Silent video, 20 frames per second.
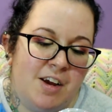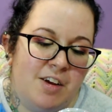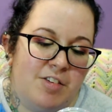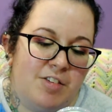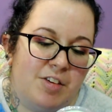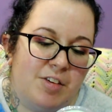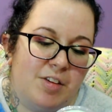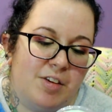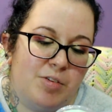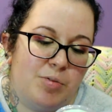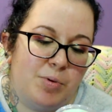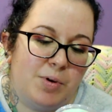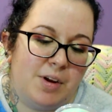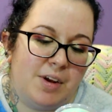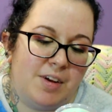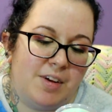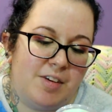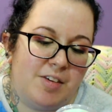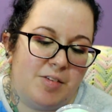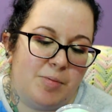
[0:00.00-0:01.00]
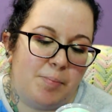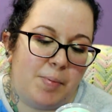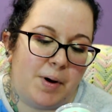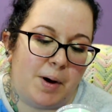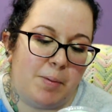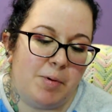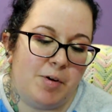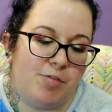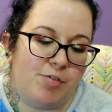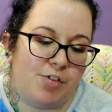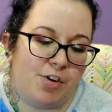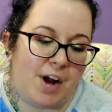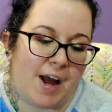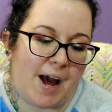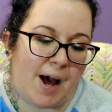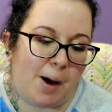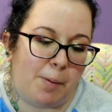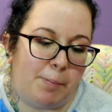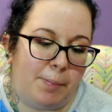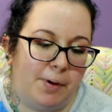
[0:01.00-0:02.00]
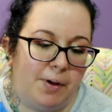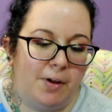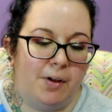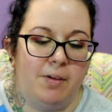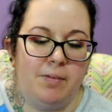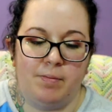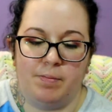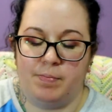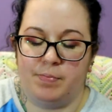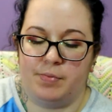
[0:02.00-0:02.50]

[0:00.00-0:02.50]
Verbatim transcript: So this one is Bobbin for Apple.